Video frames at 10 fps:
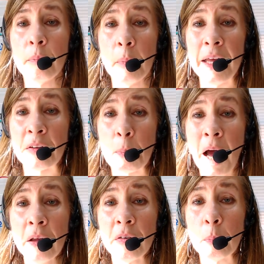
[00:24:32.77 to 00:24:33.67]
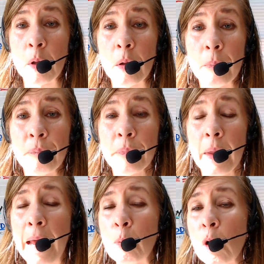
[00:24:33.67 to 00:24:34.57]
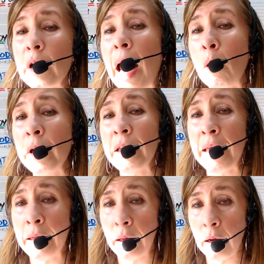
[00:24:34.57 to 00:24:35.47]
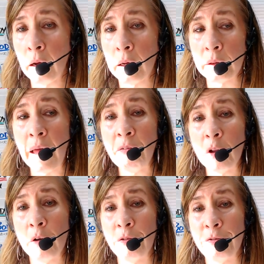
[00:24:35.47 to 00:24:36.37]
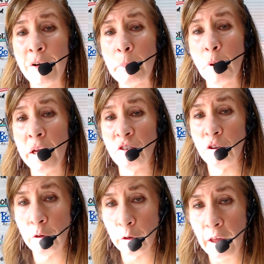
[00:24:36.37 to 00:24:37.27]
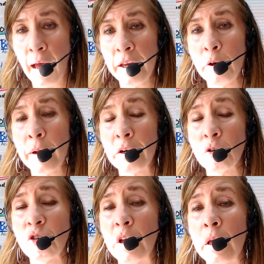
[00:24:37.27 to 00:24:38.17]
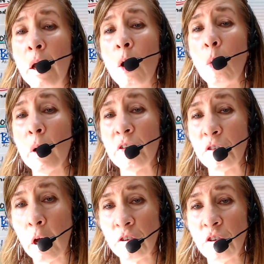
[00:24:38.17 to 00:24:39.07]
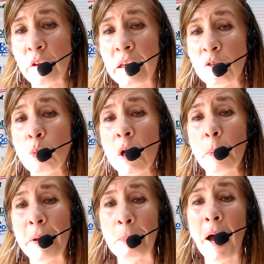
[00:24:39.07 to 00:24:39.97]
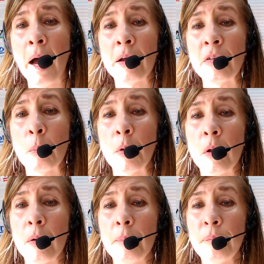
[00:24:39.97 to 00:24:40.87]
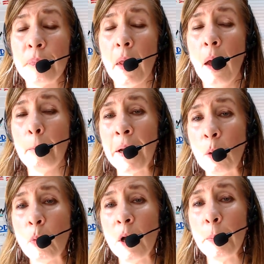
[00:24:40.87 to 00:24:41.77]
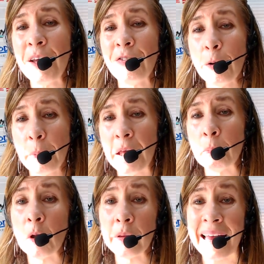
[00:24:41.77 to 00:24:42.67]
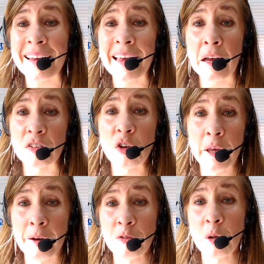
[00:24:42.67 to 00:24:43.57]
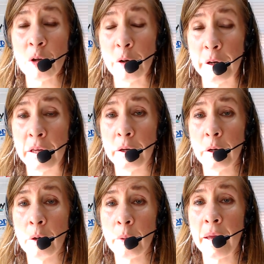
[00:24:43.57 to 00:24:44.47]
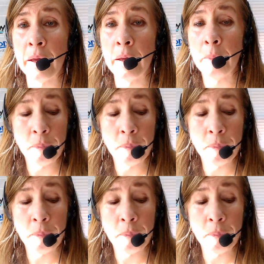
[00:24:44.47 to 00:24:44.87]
It's possible. And we're now in the uh, level of vibration or the higher energy where such things will be possible. But it will be for people that, yes, you have to learn it, okay?